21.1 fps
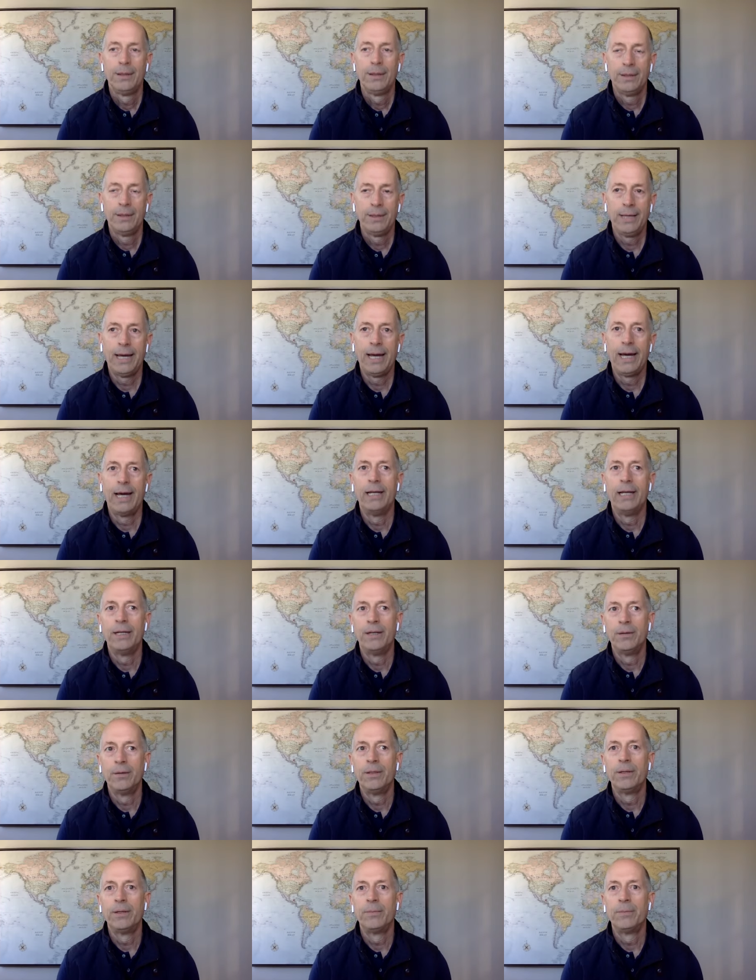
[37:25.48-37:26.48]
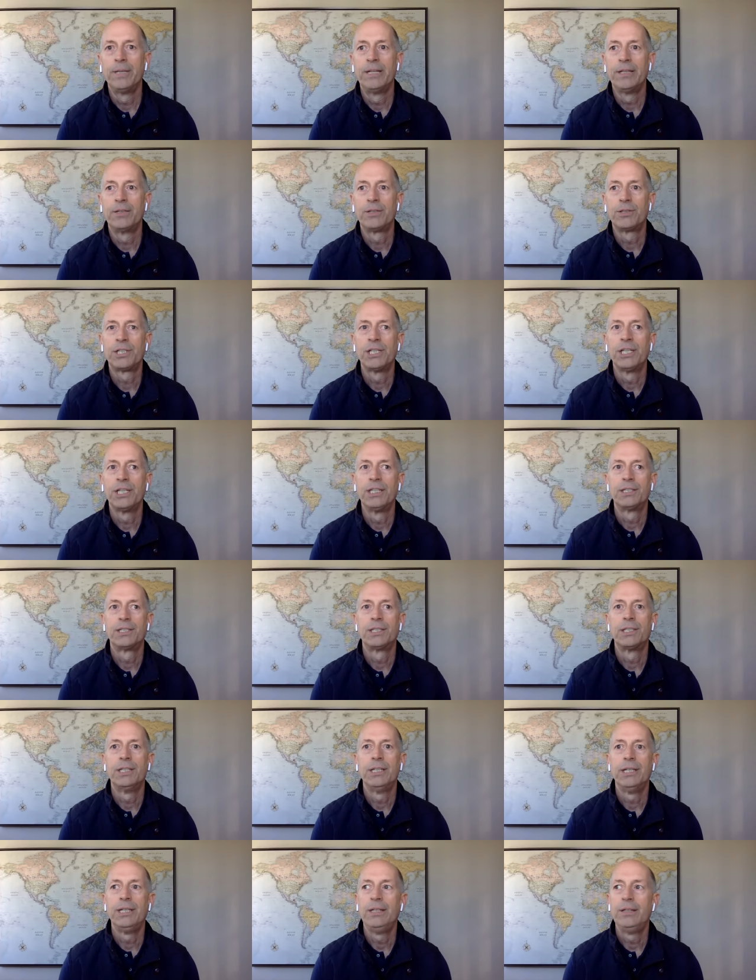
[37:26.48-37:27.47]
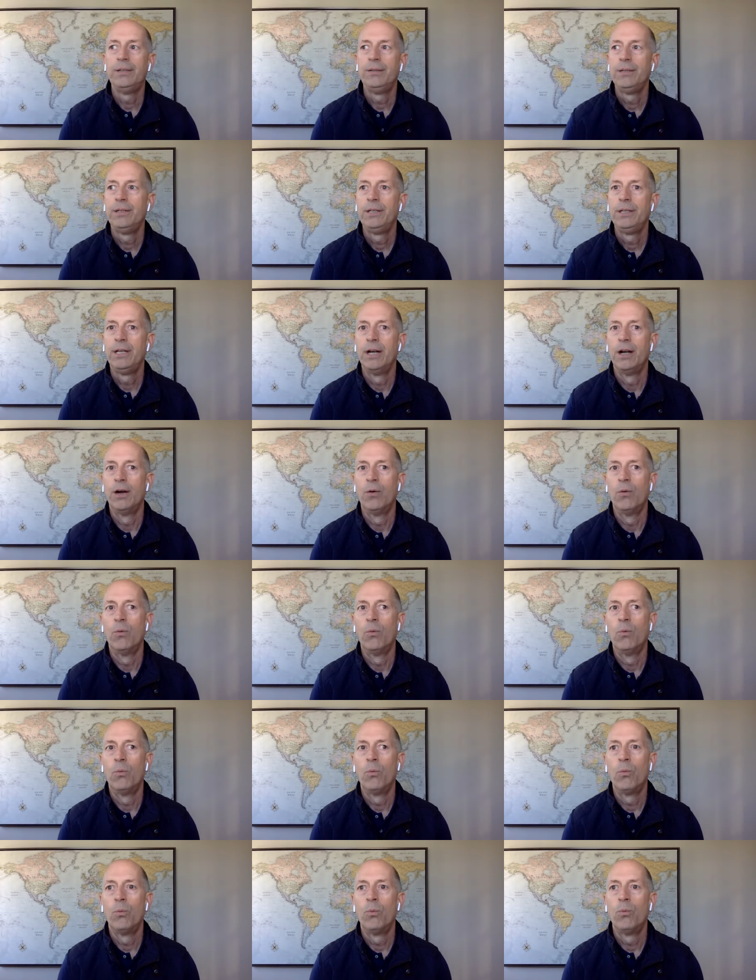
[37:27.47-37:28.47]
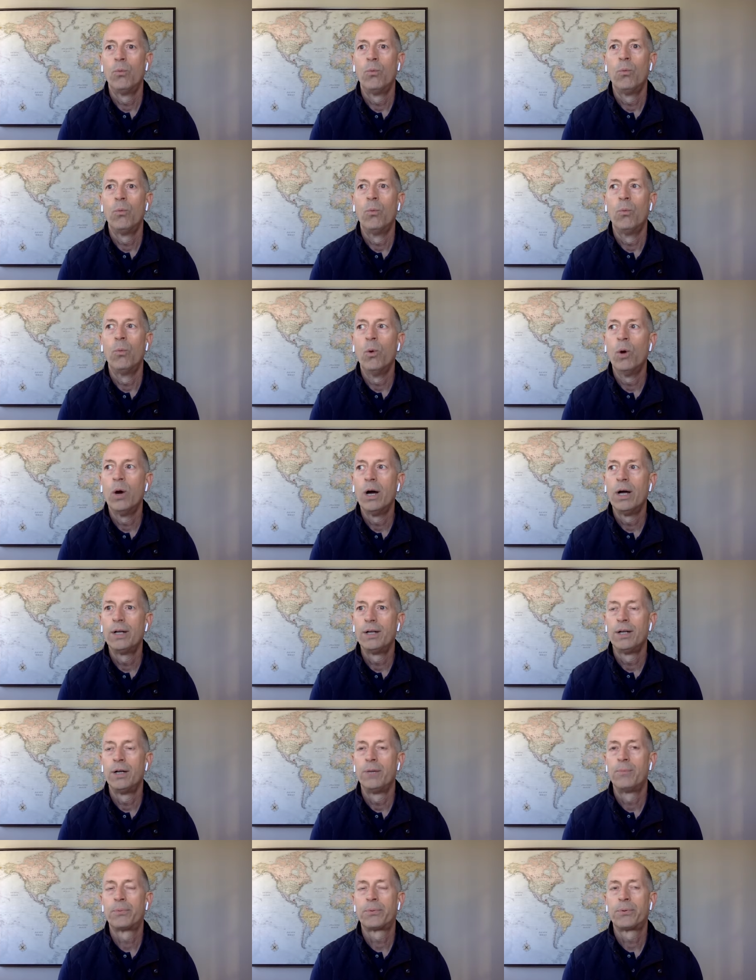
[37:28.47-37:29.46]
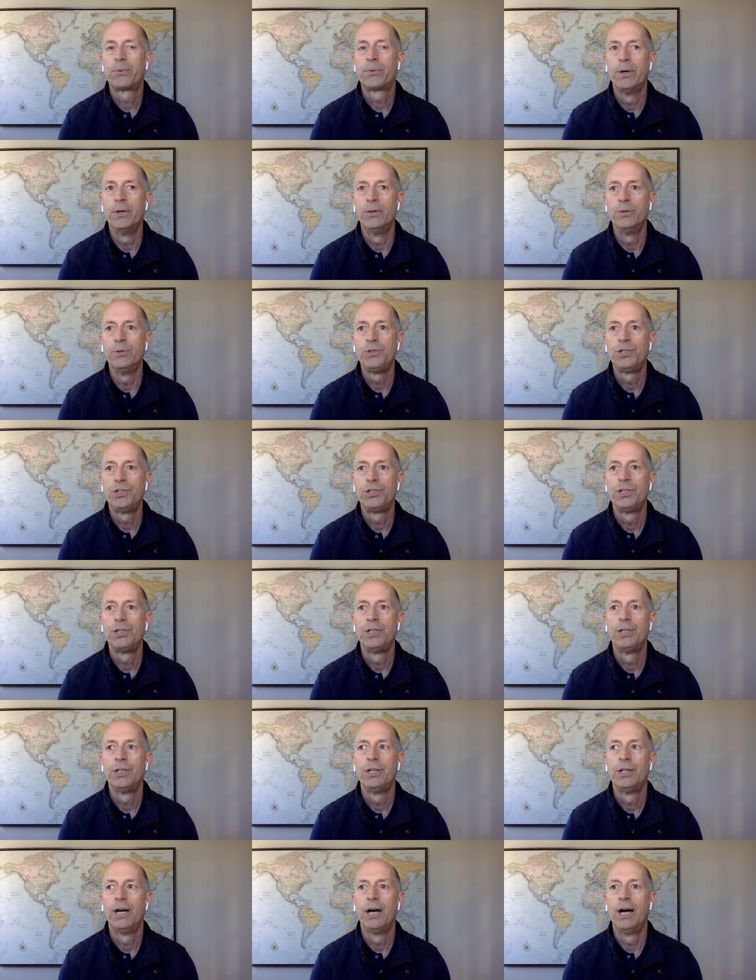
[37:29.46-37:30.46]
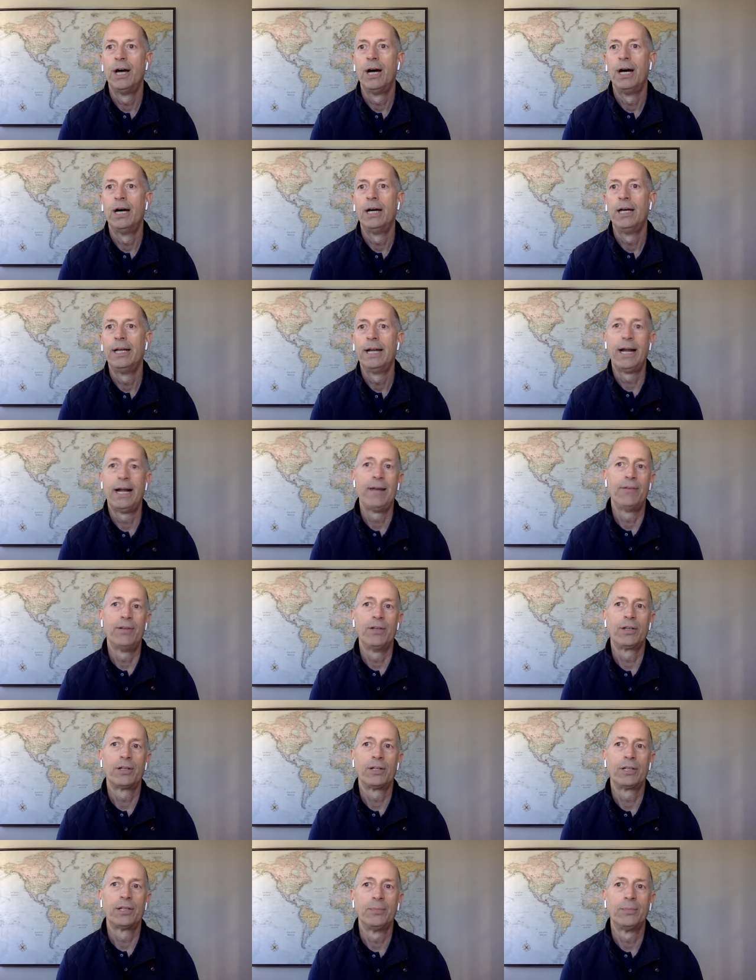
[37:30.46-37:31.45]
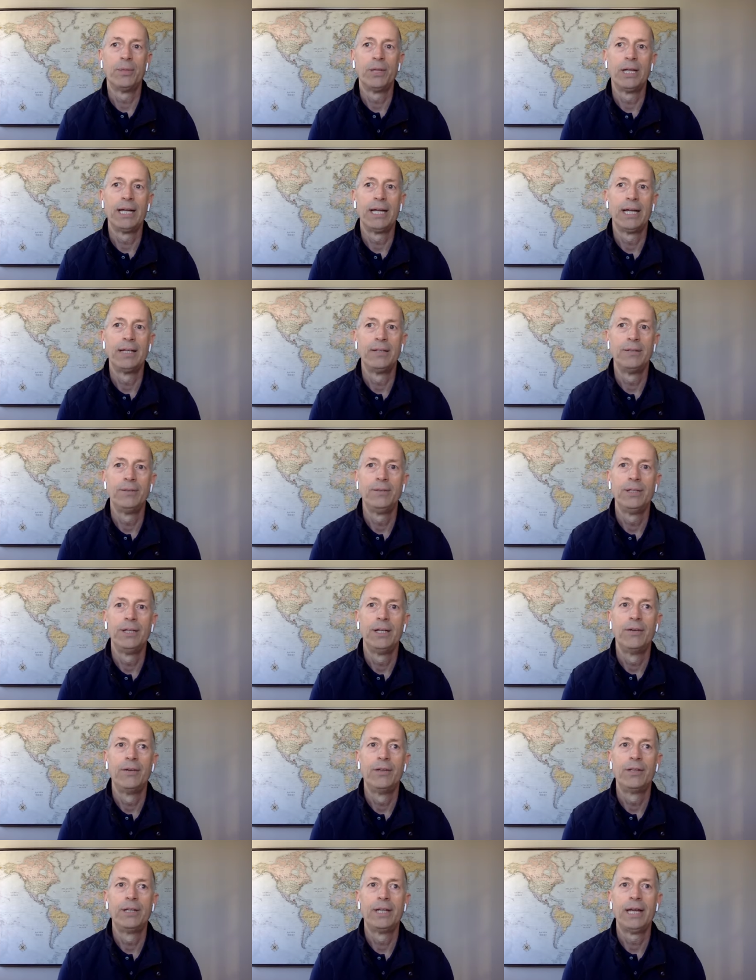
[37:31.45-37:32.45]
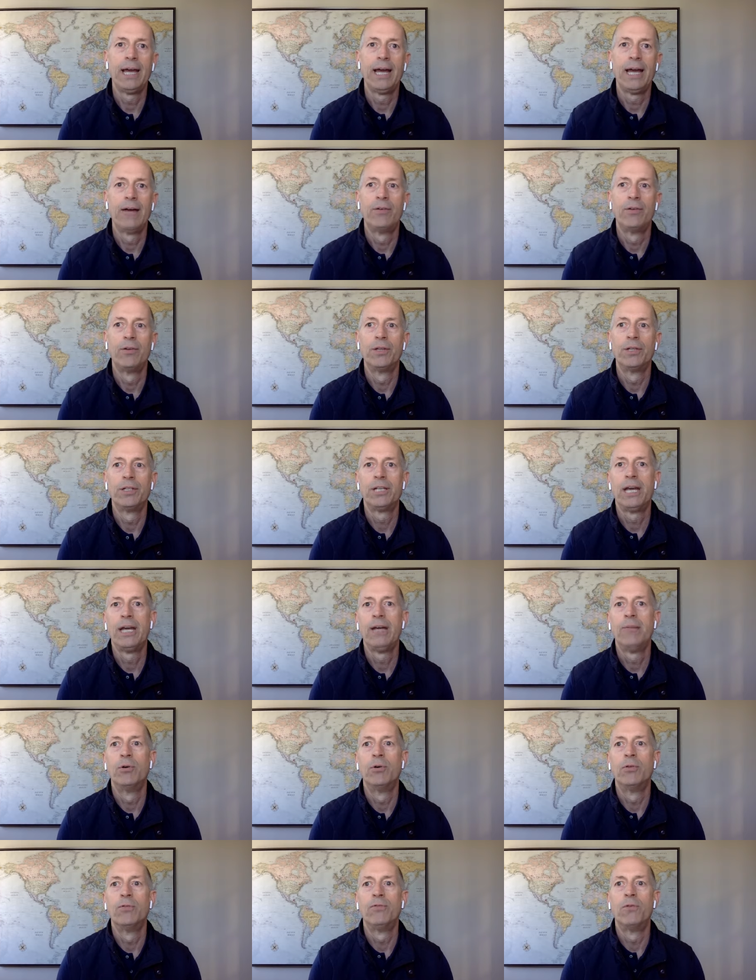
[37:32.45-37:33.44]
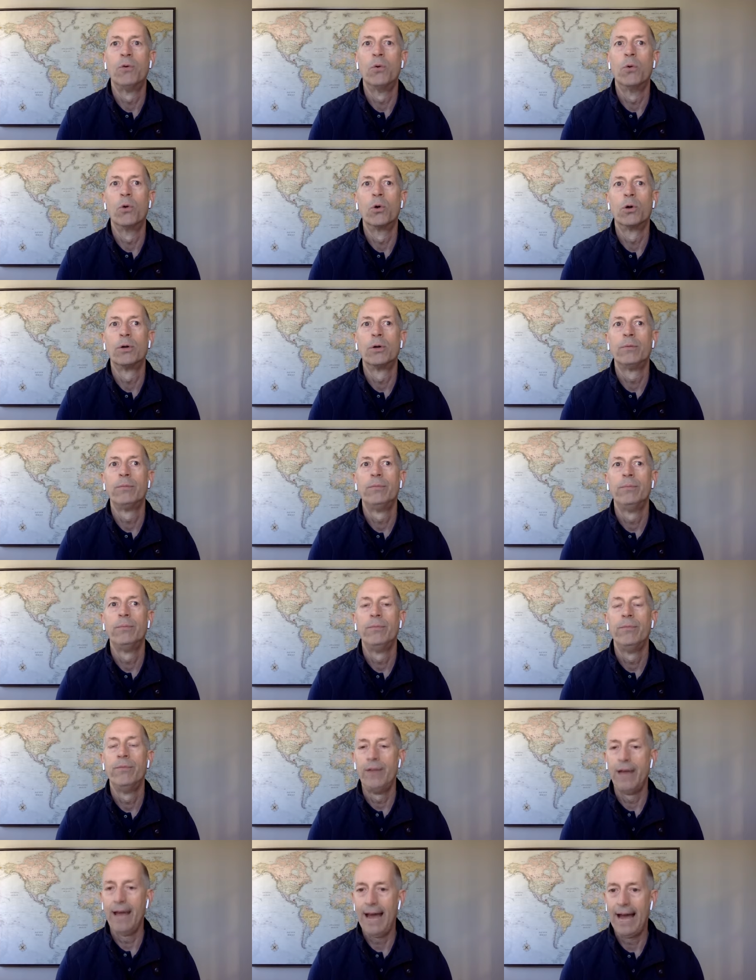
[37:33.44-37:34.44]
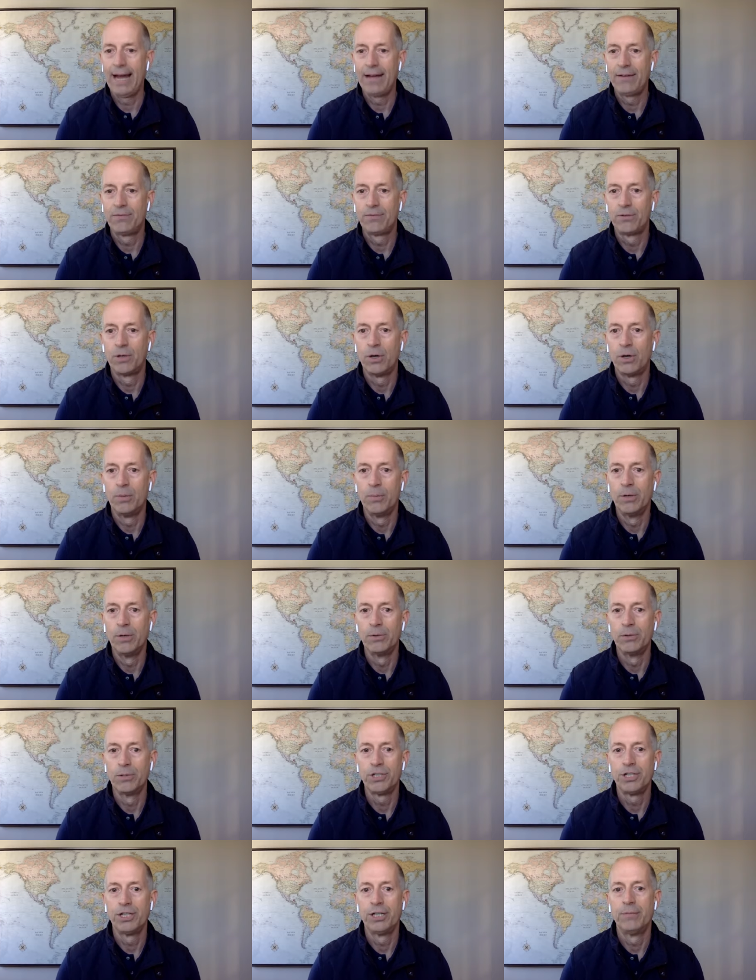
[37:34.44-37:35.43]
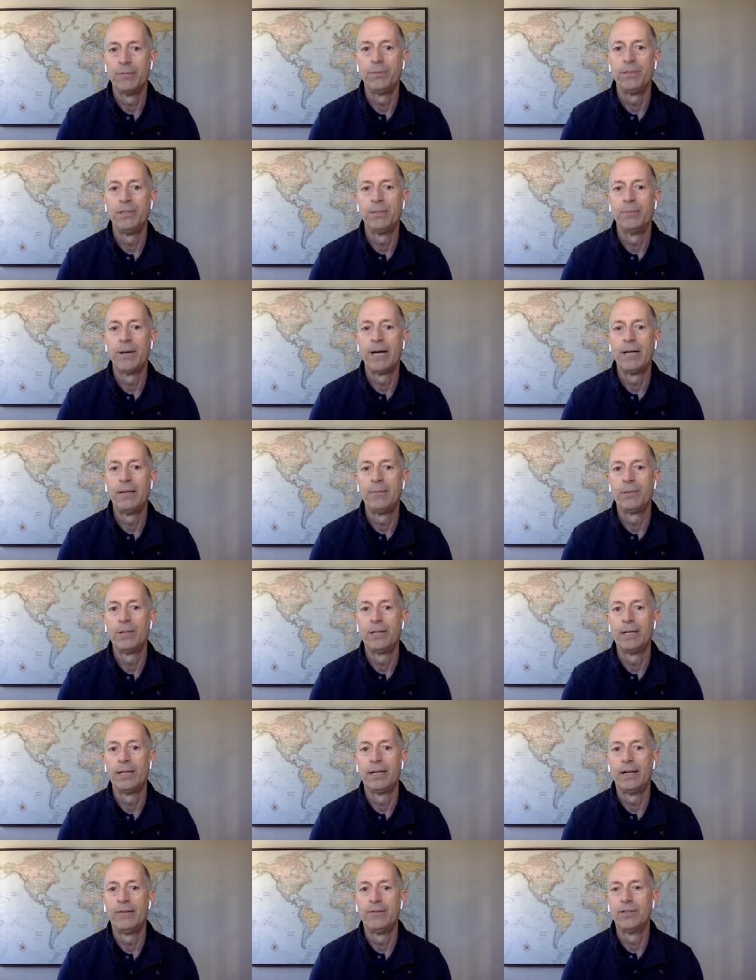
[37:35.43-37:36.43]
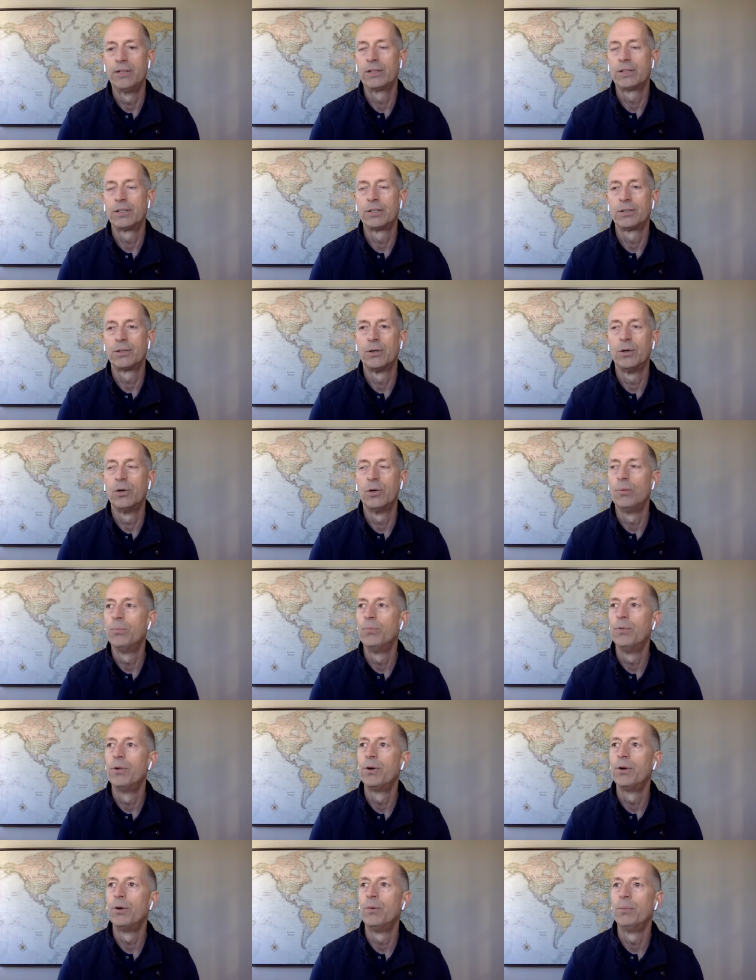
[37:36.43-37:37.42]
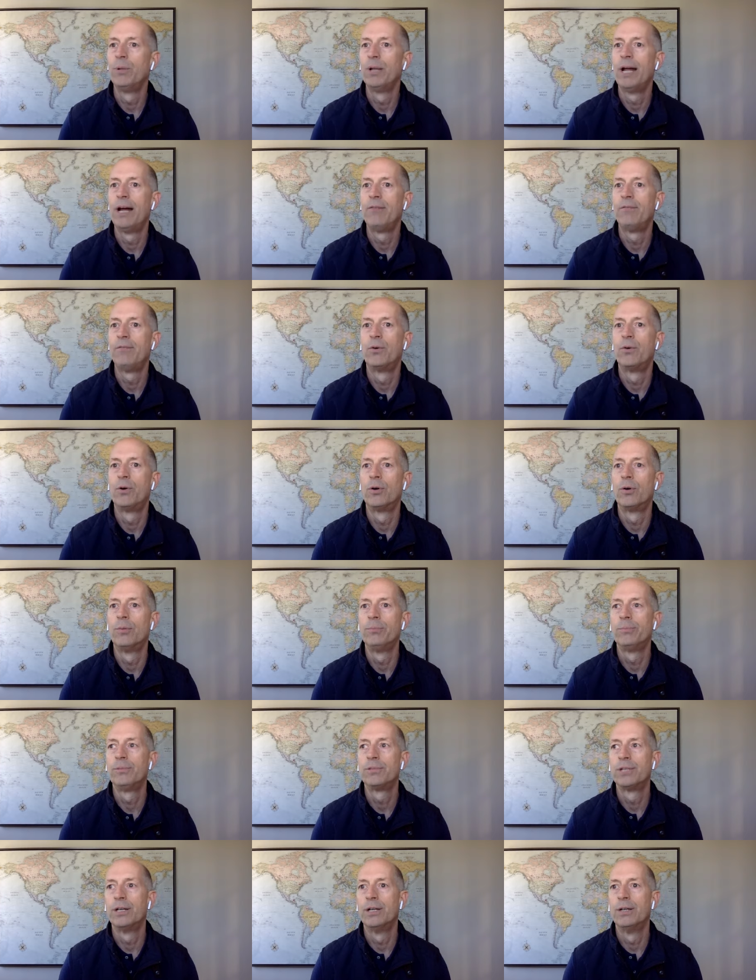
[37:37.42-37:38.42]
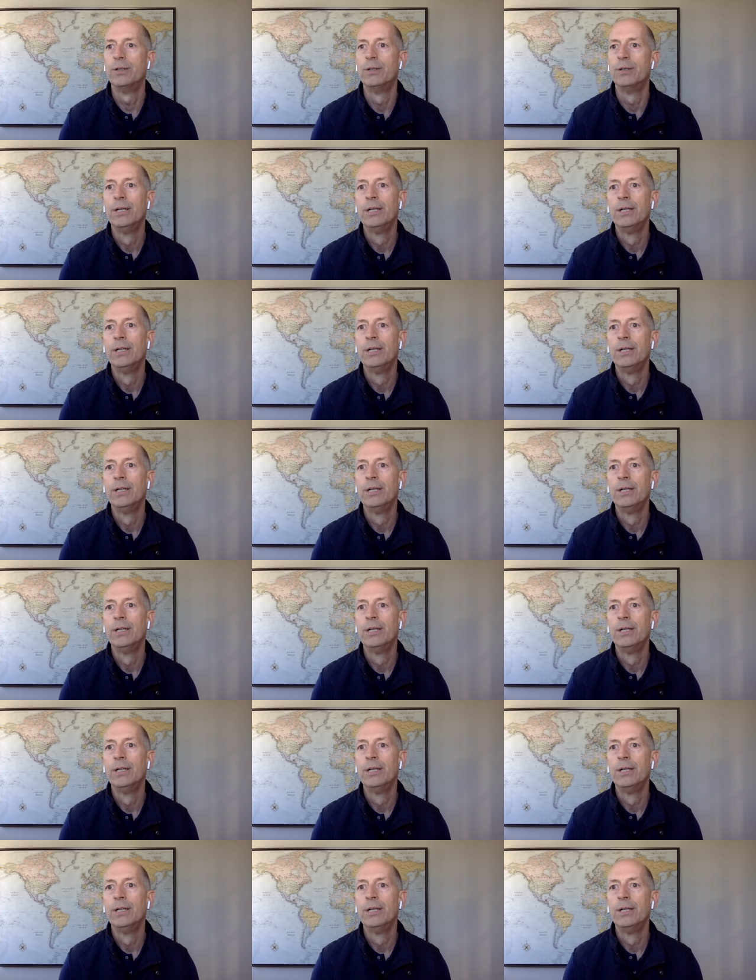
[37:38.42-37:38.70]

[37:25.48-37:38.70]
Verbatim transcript: yeah it'll it'll be interesting to see you know what approach uh, and i haven't looked at the plan you know that they have on the table for that for home ownership in the biden plan i haven't looked at their whole their whole platform so